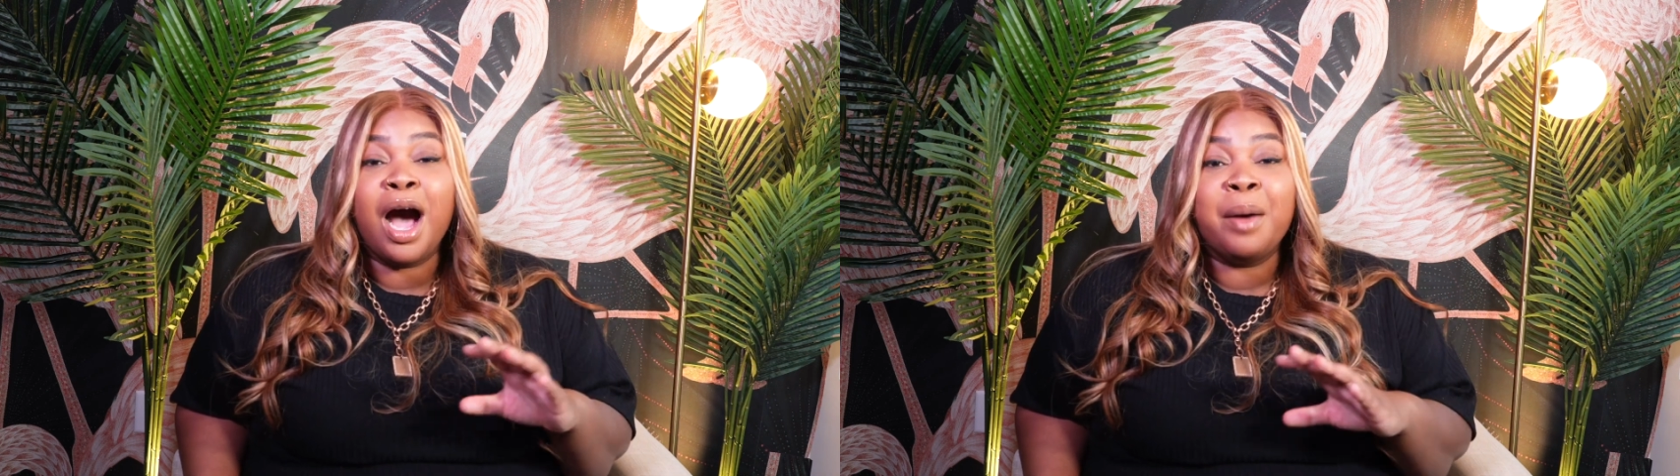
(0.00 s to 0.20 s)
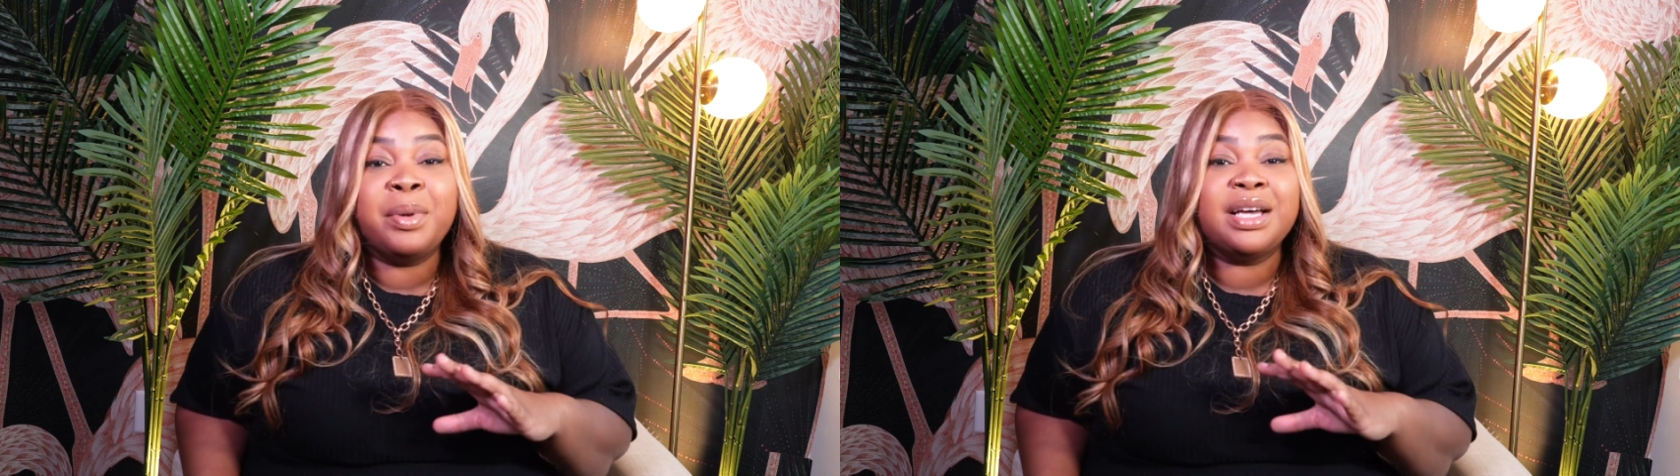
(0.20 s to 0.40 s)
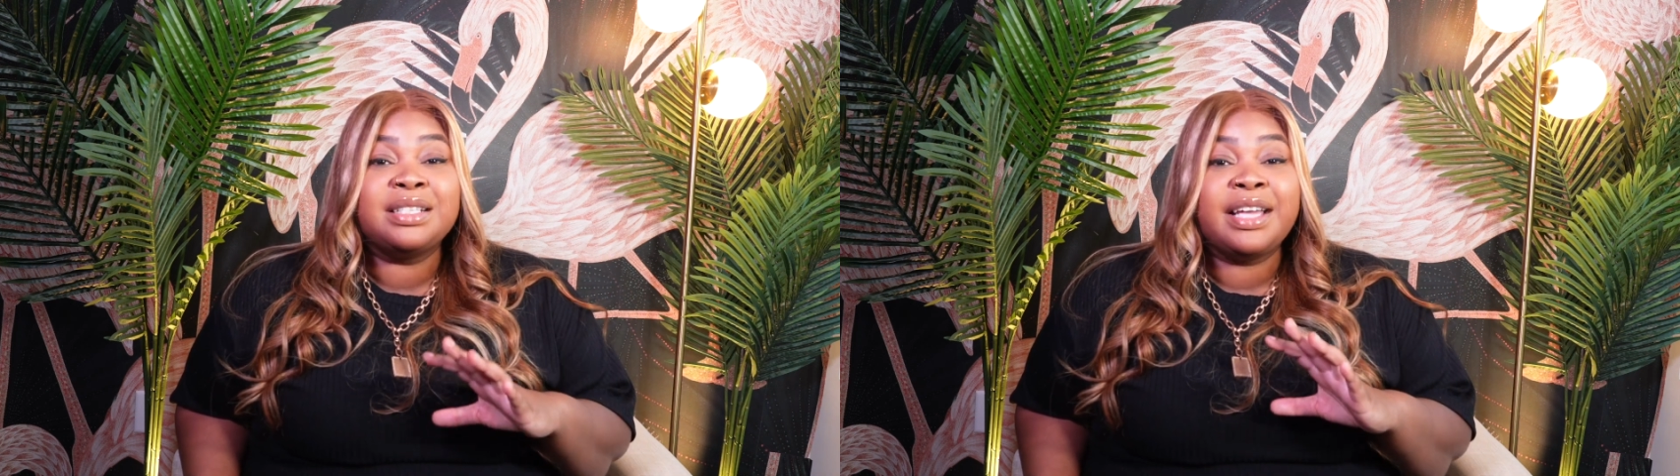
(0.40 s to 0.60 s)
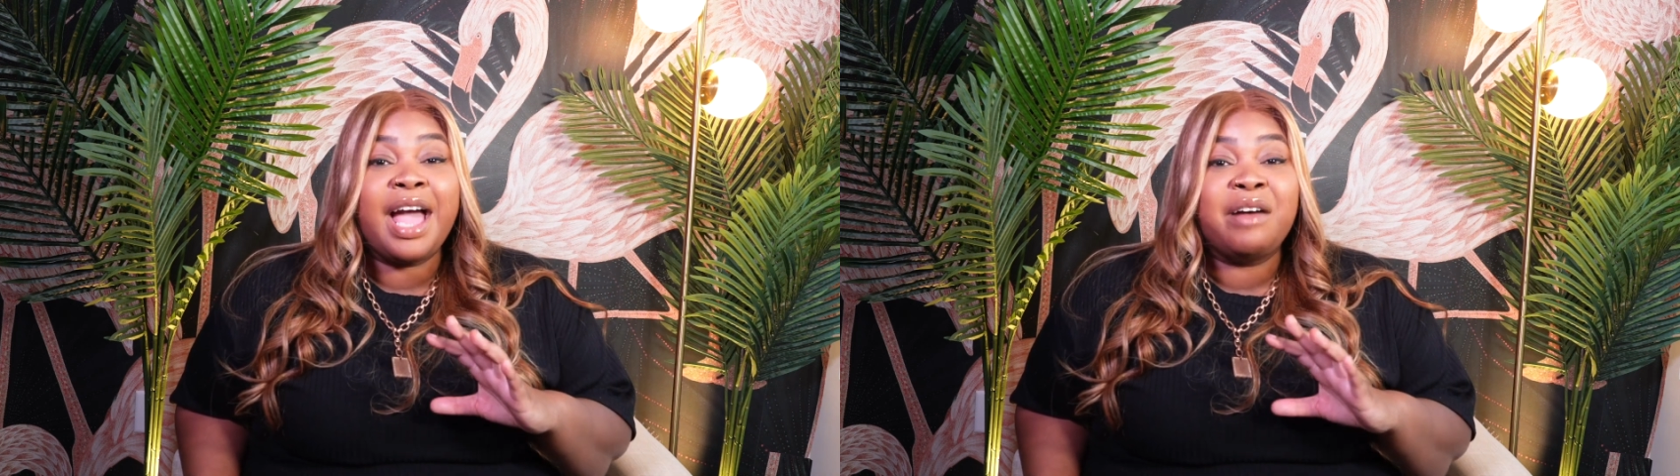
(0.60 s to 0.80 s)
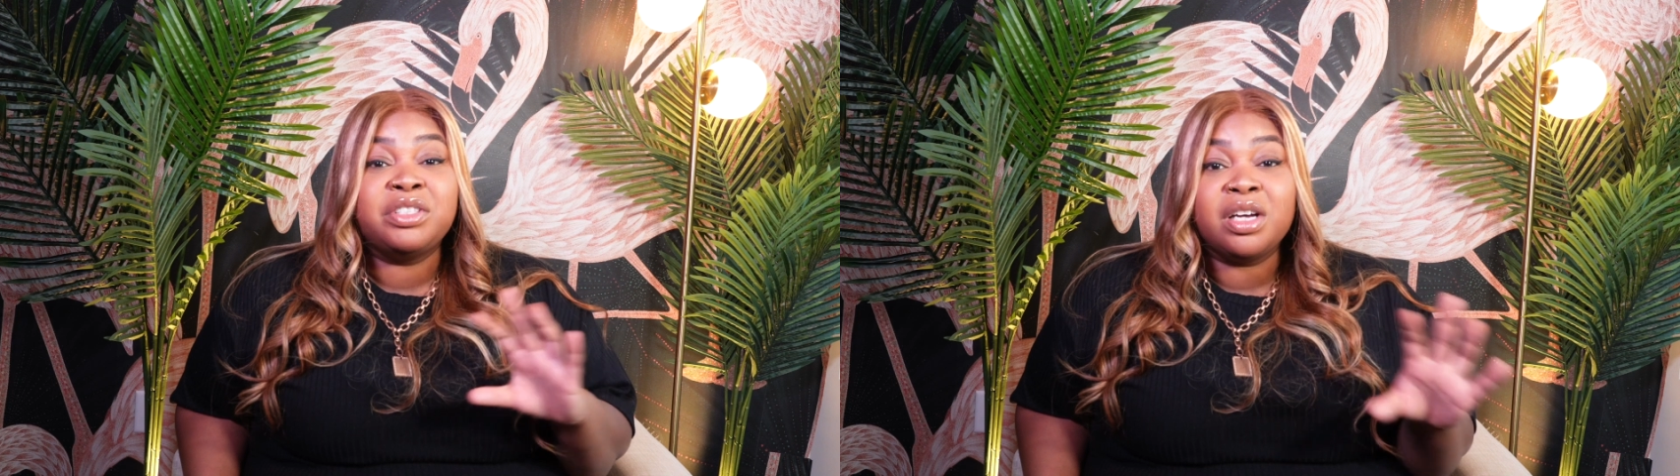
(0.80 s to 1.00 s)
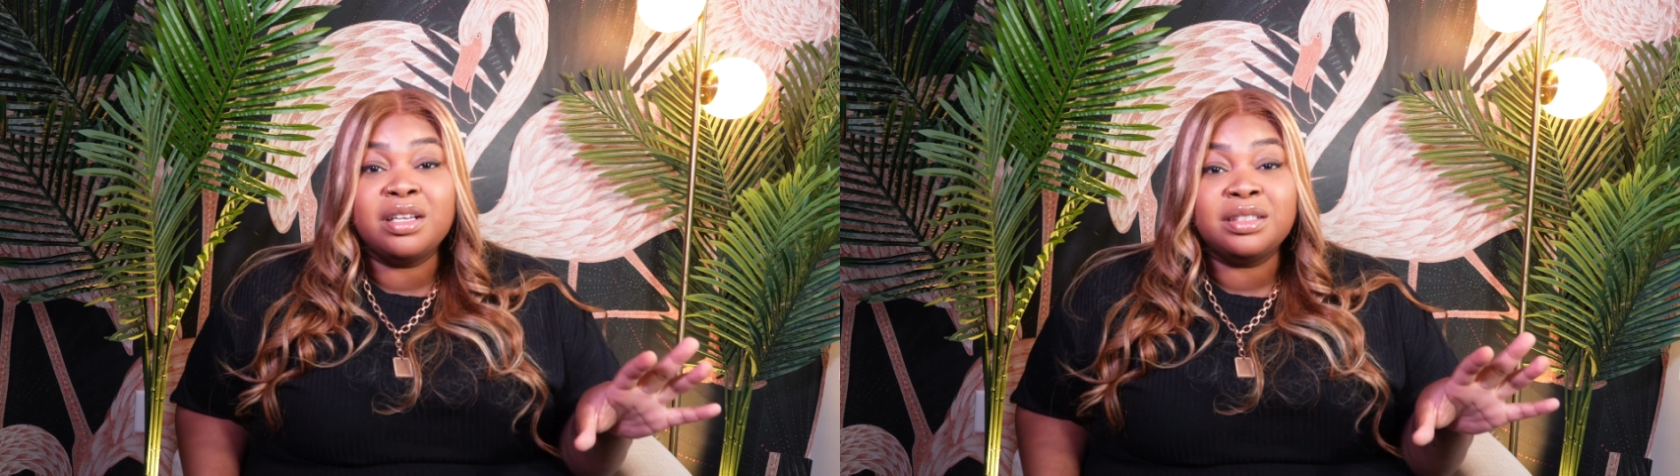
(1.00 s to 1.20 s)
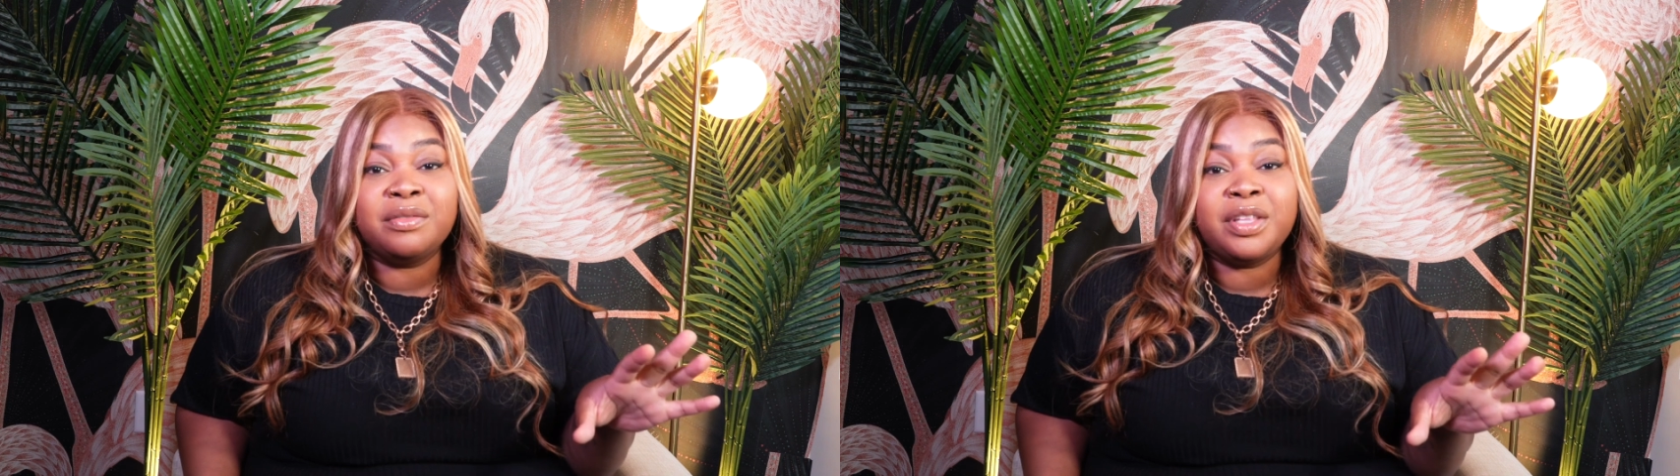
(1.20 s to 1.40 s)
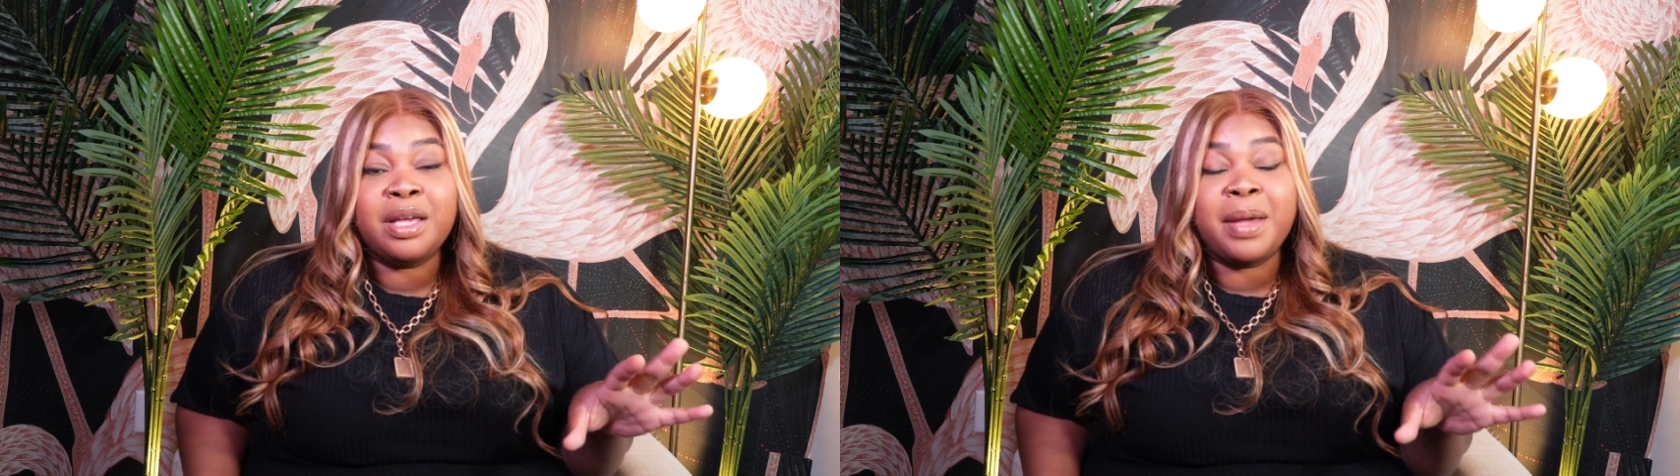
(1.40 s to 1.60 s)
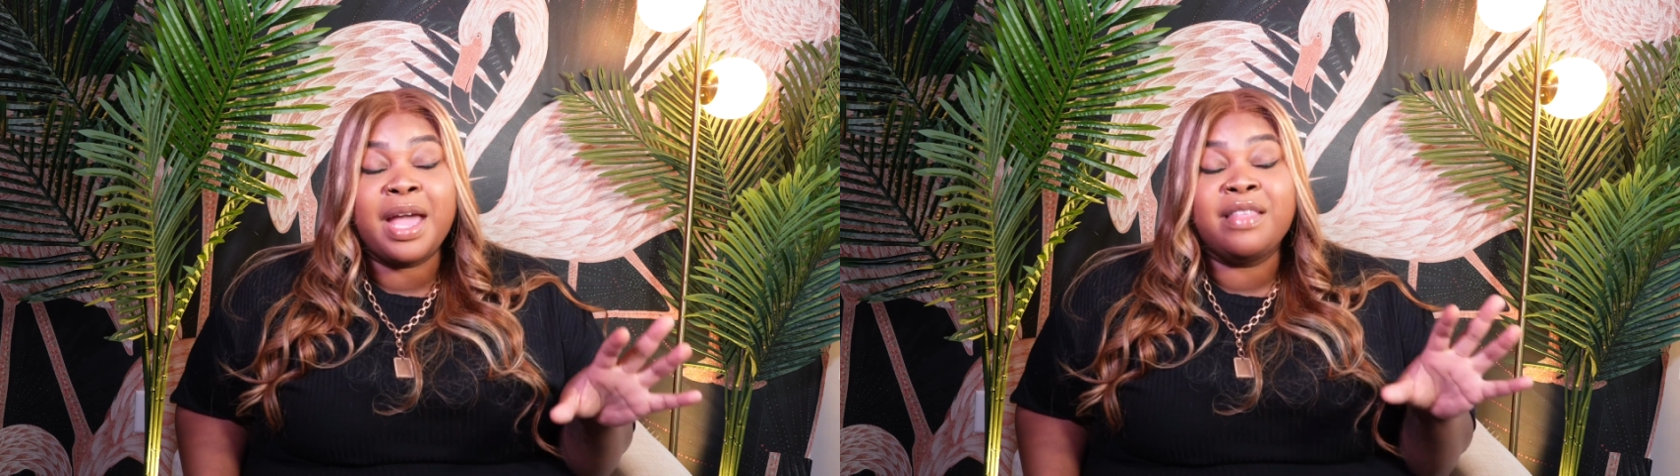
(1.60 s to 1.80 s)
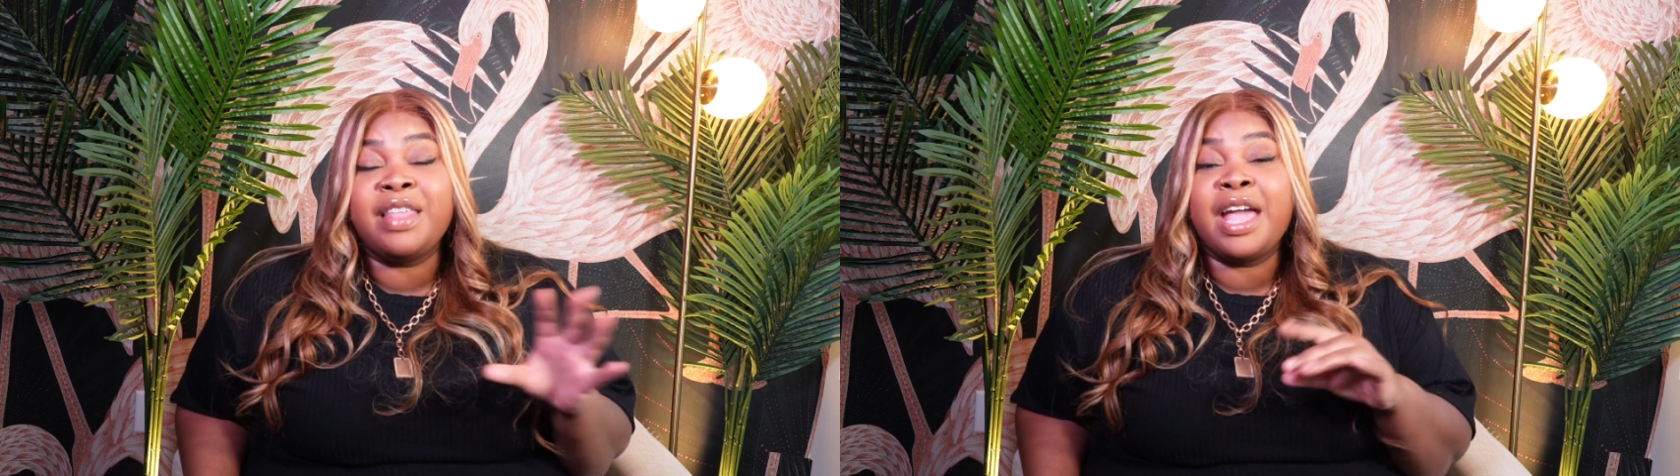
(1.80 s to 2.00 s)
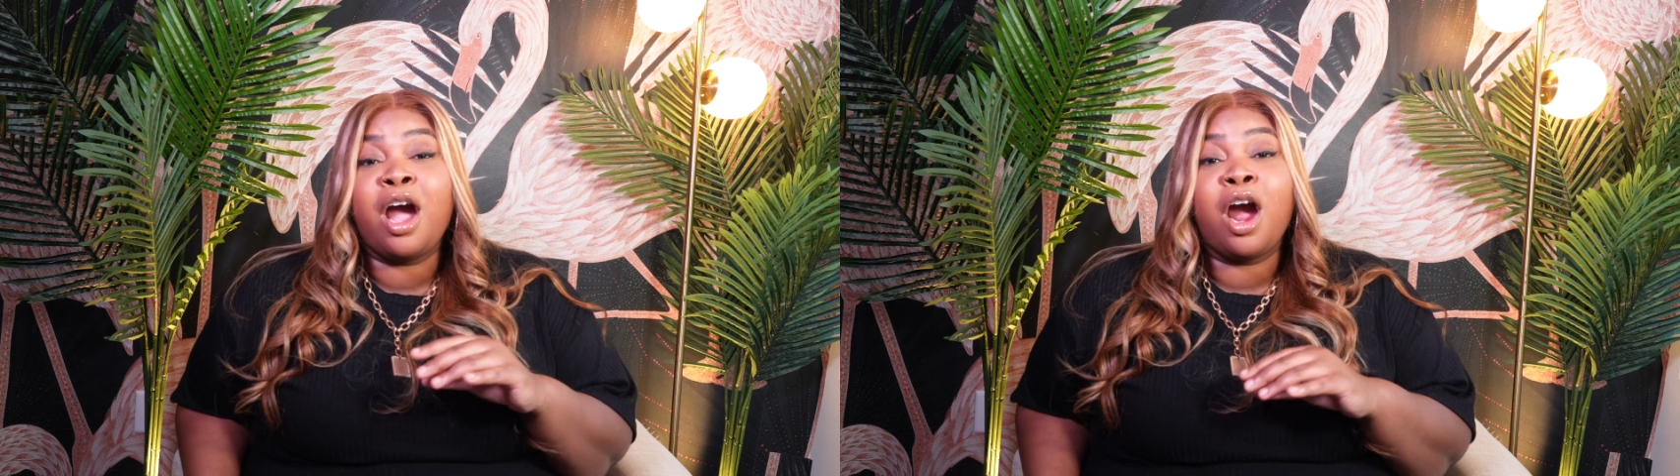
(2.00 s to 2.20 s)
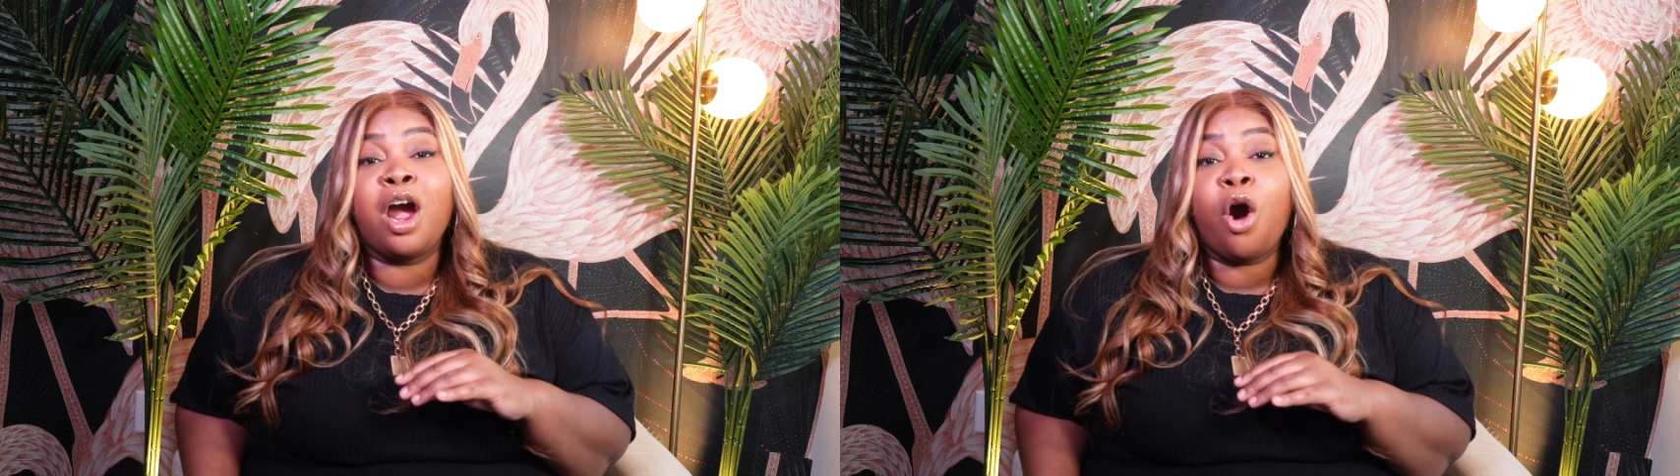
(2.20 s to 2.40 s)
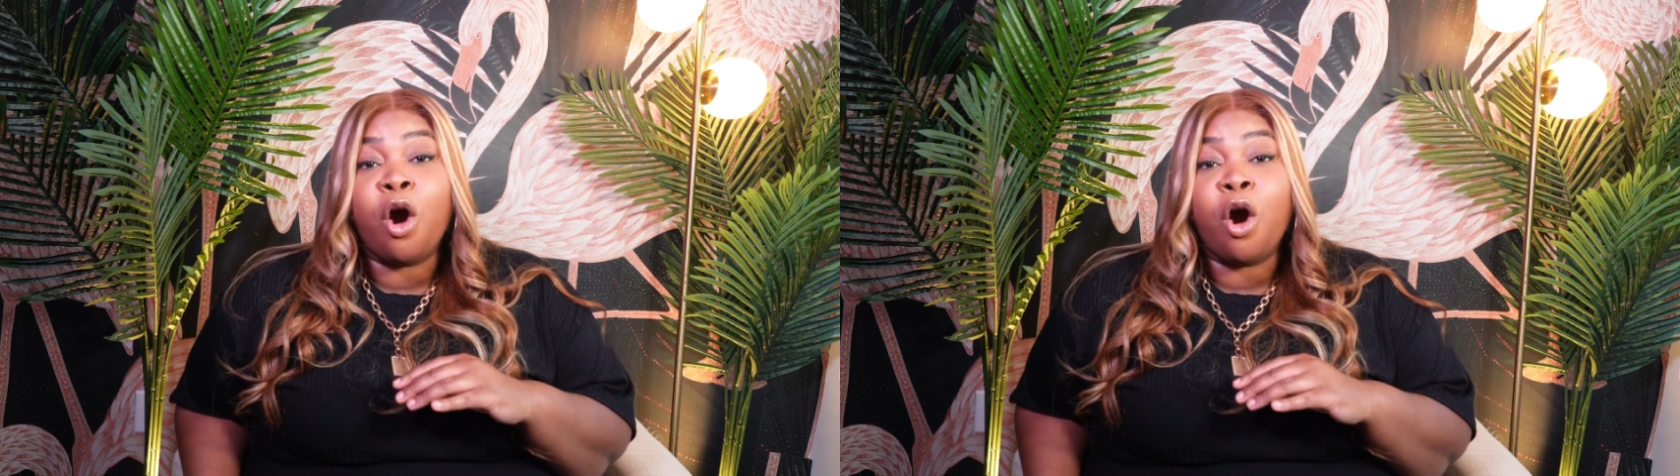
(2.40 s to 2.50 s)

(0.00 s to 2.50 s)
because they have tons of them and they are